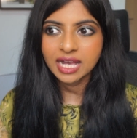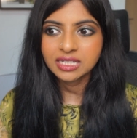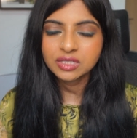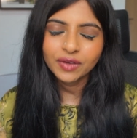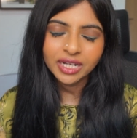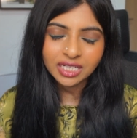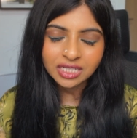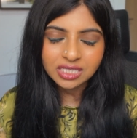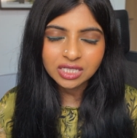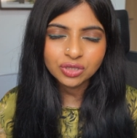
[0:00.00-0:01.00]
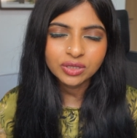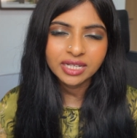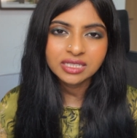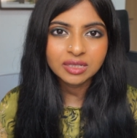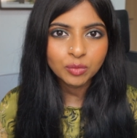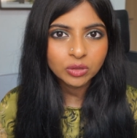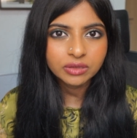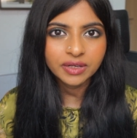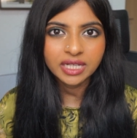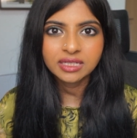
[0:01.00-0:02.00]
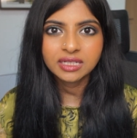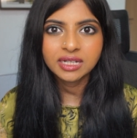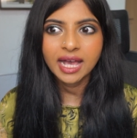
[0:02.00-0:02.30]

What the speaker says: and it's very easy to get demotivated,